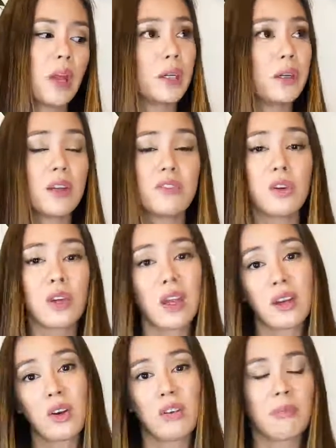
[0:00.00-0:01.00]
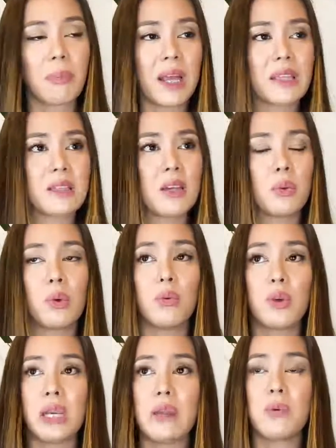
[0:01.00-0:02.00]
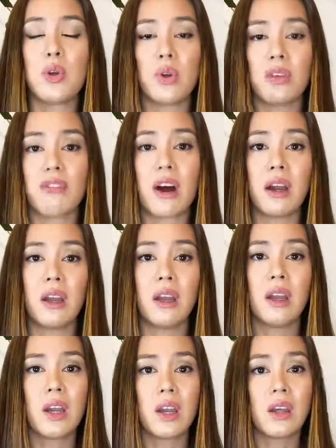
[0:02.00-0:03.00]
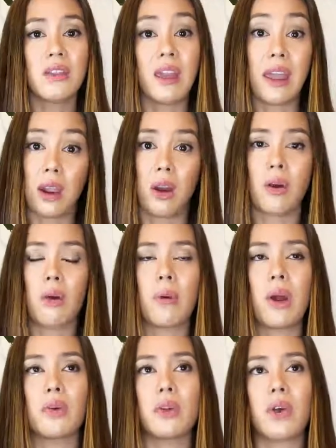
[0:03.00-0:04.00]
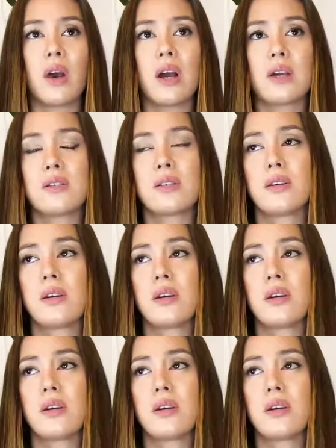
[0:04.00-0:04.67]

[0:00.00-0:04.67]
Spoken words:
You know, if you get enough plants, it will really purify the air around your house,